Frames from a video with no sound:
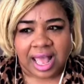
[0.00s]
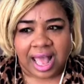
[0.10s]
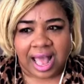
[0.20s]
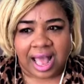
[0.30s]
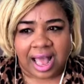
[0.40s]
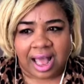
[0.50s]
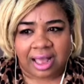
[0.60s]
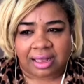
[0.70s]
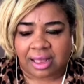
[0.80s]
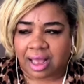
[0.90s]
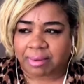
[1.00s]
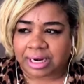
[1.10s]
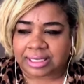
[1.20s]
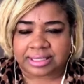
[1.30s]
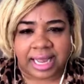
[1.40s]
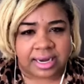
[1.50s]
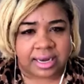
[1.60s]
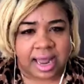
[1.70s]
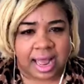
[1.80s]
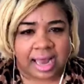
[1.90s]
I, I'm going to say
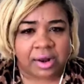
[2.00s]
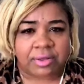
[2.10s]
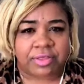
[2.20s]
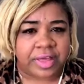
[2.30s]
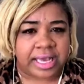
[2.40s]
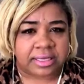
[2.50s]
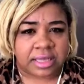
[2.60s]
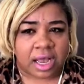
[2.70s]
I don't think so.